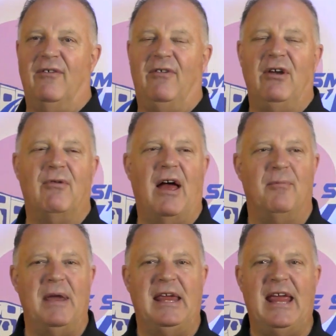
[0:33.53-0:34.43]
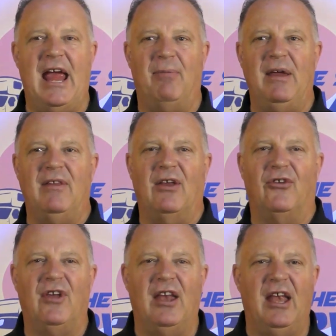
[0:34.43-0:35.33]
If you'd rather be camping than
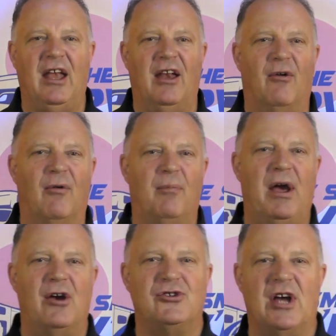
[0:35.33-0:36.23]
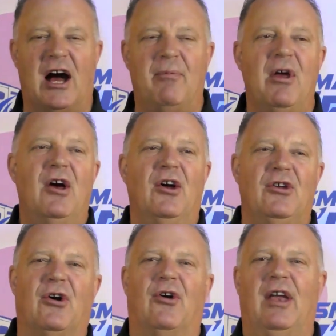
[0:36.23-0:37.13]
sitting in a repair shop,
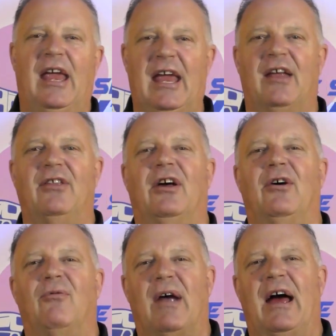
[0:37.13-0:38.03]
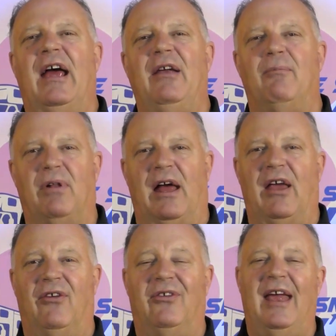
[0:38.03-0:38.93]
you're in the right
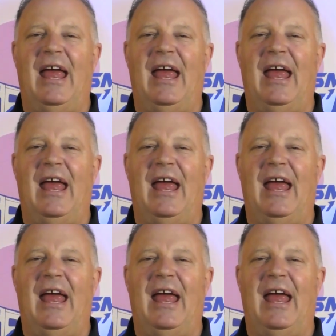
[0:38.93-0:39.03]
place.